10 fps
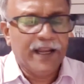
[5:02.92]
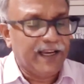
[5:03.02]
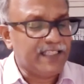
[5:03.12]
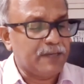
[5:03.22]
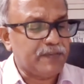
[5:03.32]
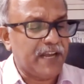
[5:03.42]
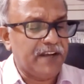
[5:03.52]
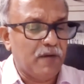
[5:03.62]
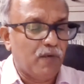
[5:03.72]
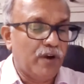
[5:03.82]
A
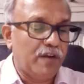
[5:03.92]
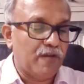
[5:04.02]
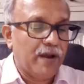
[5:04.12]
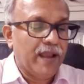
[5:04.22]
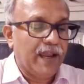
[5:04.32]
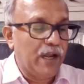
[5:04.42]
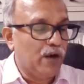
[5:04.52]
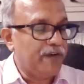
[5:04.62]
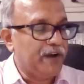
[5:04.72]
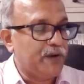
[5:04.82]
substantial volume of
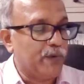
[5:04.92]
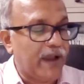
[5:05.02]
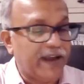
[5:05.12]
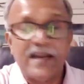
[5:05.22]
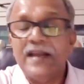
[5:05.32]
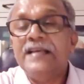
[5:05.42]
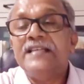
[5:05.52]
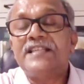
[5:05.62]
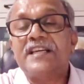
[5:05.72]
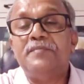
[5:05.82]
yellowfin tuna and
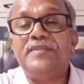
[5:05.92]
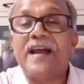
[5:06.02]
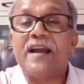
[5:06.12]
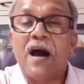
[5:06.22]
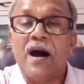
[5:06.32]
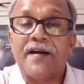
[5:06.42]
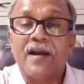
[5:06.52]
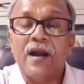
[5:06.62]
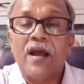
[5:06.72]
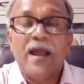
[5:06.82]
skipjack are
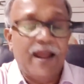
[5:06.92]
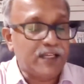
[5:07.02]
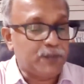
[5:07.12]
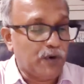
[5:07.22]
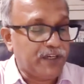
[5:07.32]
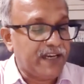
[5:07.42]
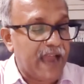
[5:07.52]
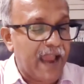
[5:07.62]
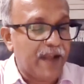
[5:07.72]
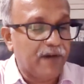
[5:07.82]
exported
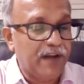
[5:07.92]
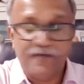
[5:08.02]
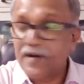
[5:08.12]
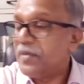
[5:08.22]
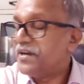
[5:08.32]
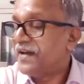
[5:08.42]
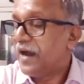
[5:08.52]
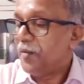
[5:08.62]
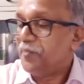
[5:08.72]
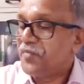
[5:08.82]
annually from
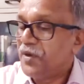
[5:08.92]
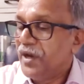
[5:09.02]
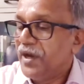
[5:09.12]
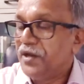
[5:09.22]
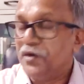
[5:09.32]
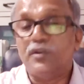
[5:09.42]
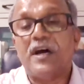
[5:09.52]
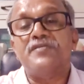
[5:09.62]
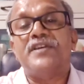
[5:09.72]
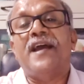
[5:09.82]
India. In
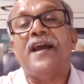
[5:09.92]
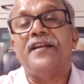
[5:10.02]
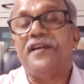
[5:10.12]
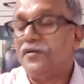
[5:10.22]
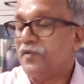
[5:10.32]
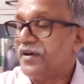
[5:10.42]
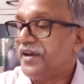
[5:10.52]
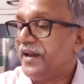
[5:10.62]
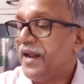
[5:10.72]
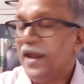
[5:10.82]

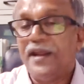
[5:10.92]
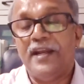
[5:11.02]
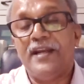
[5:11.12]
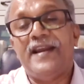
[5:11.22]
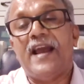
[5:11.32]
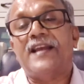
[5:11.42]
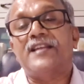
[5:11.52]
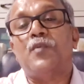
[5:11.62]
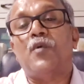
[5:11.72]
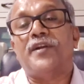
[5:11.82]
2019-20, India
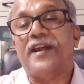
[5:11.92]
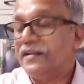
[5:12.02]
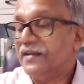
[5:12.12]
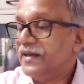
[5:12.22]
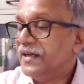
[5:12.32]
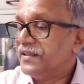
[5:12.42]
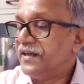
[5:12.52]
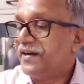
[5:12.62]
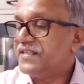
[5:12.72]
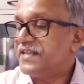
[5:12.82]
exported
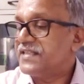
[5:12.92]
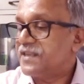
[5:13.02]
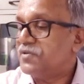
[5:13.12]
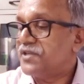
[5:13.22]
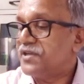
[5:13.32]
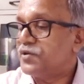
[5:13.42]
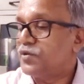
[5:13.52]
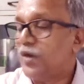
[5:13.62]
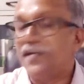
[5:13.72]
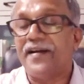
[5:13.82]

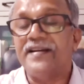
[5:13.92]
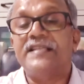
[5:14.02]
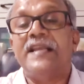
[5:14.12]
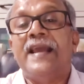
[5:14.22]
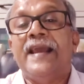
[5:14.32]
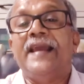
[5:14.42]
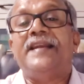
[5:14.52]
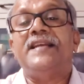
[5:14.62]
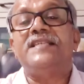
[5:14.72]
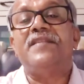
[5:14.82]

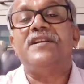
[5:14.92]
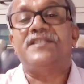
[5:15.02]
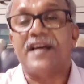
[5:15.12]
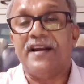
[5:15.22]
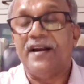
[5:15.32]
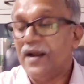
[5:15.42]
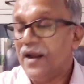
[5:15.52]
36,287 ton